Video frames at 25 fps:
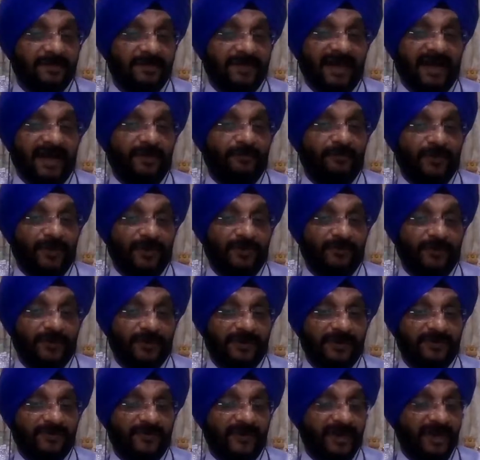plan, what
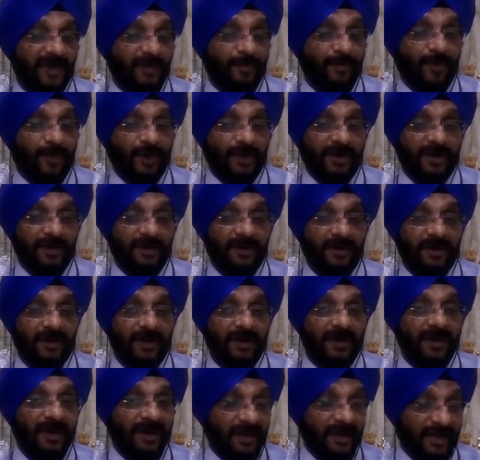was very important
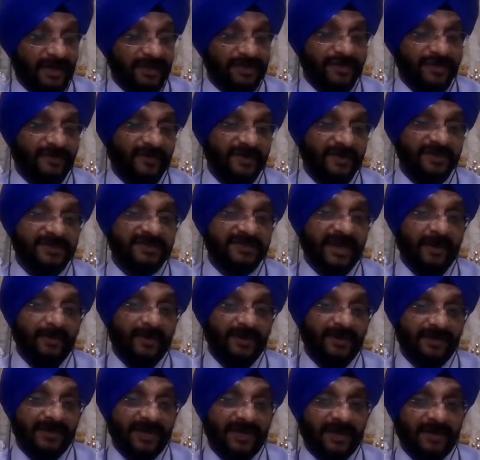in case of a
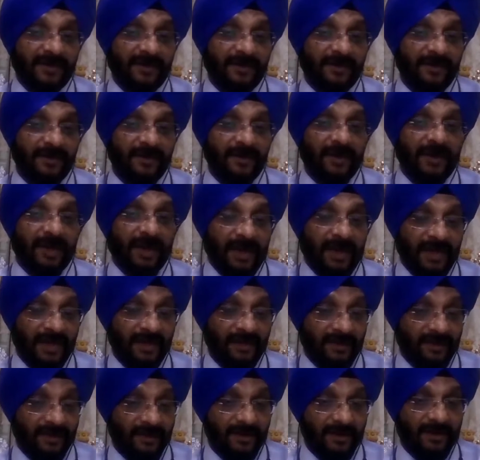cyber attack.
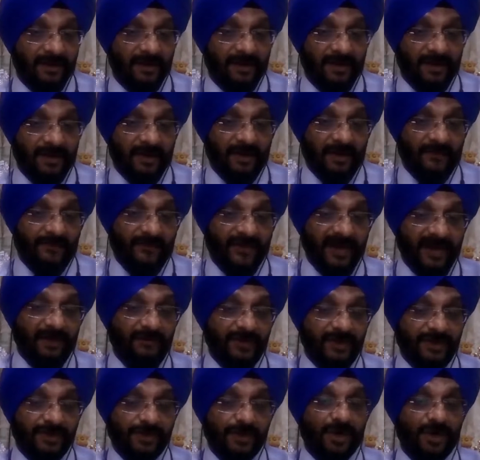And while
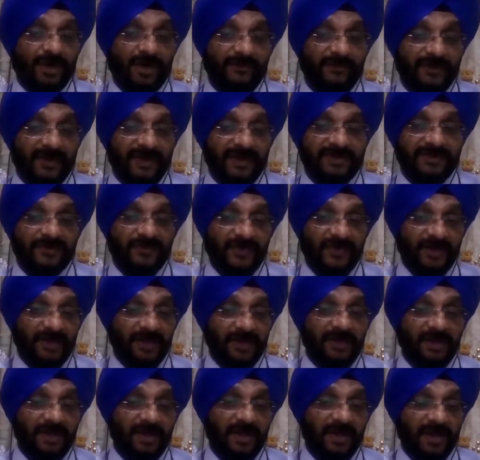we talk of this,
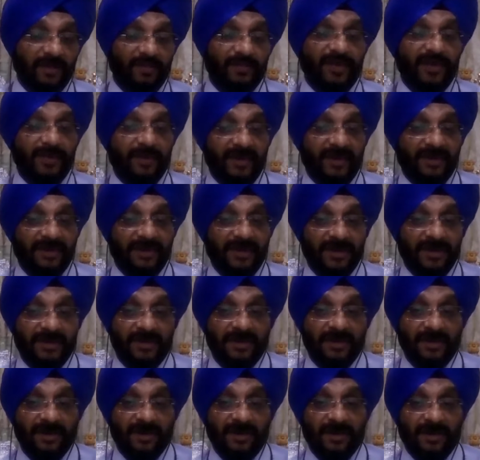we implemented
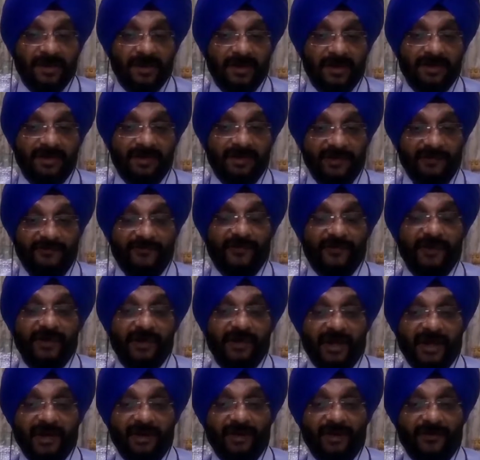different
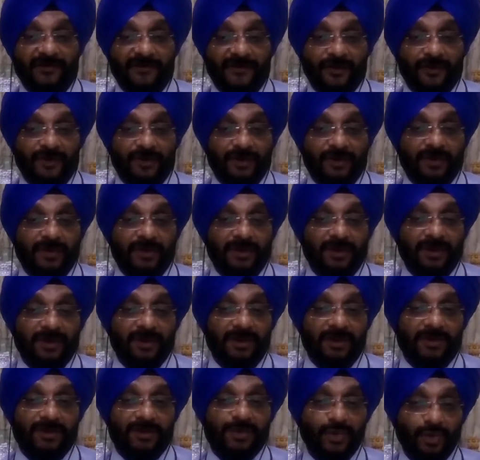kind of, you know,
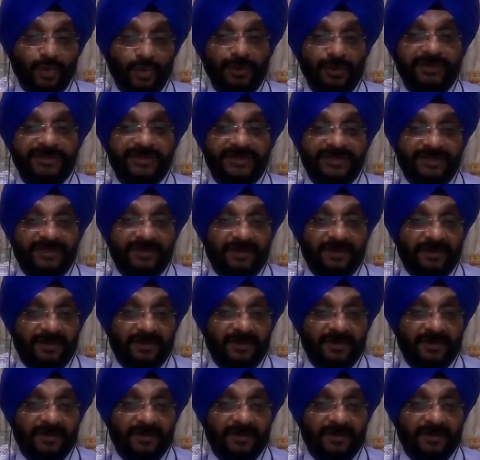tools